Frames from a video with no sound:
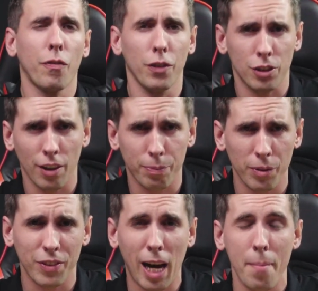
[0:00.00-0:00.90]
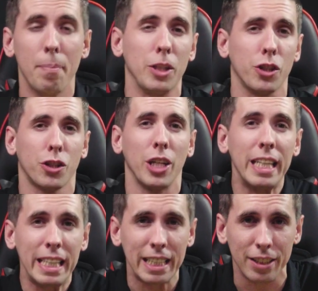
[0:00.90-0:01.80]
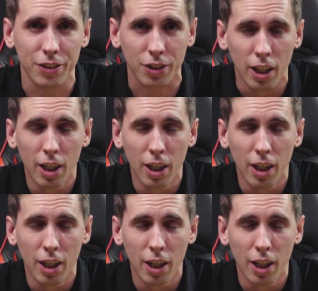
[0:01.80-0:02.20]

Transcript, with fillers: first up, we've got machines.